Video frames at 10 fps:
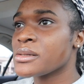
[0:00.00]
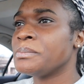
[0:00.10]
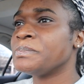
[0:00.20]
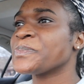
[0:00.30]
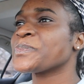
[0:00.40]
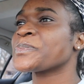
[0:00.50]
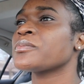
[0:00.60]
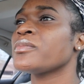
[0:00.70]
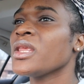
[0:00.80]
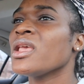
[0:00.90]

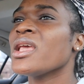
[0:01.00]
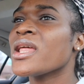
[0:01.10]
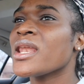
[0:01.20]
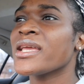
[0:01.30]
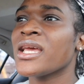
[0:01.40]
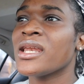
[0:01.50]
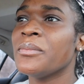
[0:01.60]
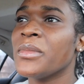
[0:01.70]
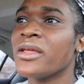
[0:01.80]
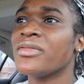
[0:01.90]
And I can
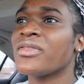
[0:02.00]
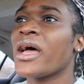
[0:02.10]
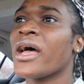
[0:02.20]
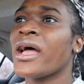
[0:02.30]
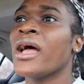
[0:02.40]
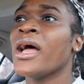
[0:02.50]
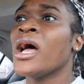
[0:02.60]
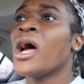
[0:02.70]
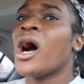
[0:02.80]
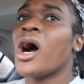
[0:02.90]
admit that
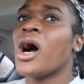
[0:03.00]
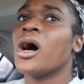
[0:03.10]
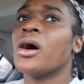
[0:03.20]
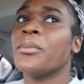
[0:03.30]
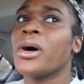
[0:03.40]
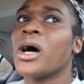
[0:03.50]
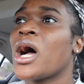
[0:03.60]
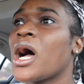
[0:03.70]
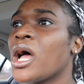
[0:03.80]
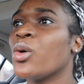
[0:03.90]
um
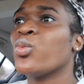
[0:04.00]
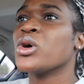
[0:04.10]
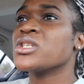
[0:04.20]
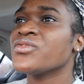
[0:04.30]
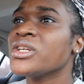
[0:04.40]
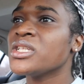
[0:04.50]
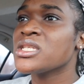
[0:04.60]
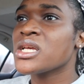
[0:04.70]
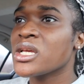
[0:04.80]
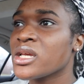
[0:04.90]
i wasn't really
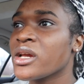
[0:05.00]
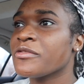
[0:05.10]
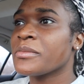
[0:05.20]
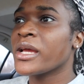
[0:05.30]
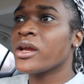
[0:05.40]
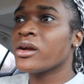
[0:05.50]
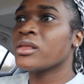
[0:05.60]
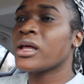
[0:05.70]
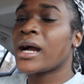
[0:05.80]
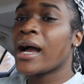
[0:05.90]
taking care of my hair
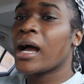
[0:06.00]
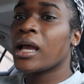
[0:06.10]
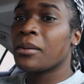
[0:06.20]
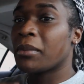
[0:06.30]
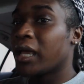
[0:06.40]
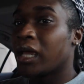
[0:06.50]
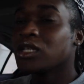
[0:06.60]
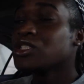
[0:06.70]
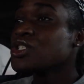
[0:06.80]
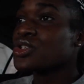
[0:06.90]
like i my
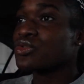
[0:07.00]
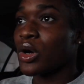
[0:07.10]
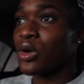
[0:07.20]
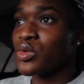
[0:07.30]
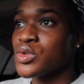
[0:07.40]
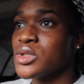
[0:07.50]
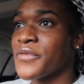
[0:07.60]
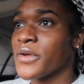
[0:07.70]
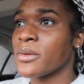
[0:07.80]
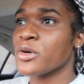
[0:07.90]
hair just grows
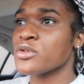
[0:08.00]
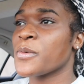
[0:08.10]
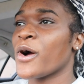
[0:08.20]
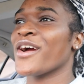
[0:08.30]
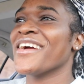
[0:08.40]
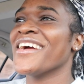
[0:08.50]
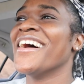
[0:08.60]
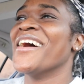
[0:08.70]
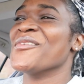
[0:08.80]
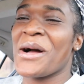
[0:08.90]
for the most part
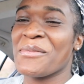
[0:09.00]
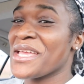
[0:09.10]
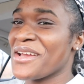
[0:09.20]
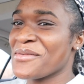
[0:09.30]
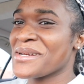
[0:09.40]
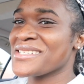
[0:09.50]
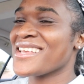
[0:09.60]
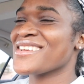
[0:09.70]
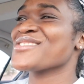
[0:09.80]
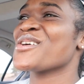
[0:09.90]
um i mean everybody's
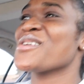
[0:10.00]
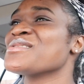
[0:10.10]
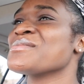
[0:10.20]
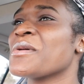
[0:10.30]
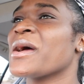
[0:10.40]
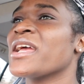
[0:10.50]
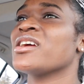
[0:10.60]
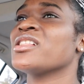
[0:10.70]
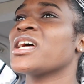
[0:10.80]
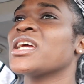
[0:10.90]
hair grows but my
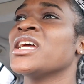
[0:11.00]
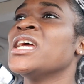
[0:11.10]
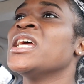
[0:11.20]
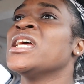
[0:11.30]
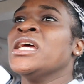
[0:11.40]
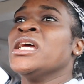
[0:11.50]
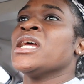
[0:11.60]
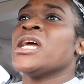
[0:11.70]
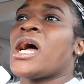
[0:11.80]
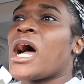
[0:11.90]
hair like
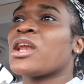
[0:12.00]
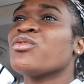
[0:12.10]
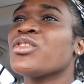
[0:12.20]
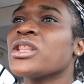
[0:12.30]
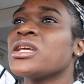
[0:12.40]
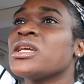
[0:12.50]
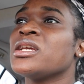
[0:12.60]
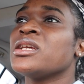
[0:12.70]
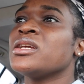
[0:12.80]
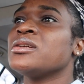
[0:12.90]
i don't
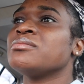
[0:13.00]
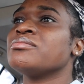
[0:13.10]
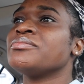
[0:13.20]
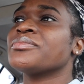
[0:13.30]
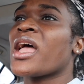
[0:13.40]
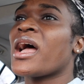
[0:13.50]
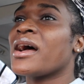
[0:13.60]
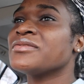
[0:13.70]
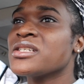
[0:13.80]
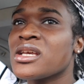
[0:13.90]
really
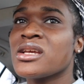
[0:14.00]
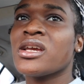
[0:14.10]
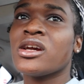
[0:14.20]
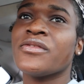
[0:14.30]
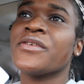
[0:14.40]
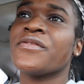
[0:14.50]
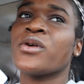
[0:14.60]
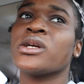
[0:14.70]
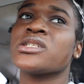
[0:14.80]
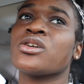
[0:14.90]
have to take care of it
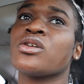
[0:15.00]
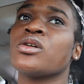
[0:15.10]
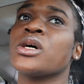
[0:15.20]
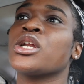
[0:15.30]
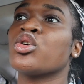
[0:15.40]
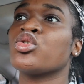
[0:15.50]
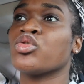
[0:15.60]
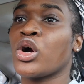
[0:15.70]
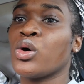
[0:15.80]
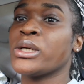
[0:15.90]
for it to grow it'll
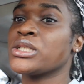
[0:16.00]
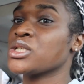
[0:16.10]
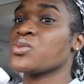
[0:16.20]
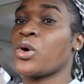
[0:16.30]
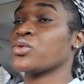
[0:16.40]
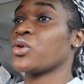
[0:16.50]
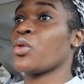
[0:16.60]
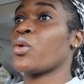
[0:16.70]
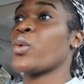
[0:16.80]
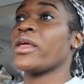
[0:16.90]
grow it just won't grow
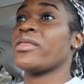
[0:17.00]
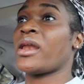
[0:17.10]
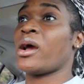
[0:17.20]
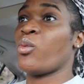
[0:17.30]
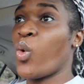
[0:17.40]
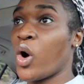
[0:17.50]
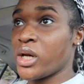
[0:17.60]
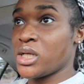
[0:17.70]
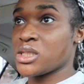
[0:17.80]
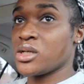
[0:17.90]
the way that i
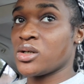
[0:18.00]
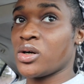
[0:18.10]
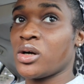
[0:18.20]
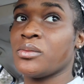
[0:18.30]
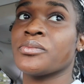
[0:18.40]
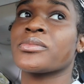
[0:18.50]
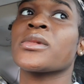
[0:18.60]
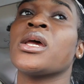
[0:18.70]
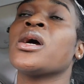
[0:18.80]
want it to grow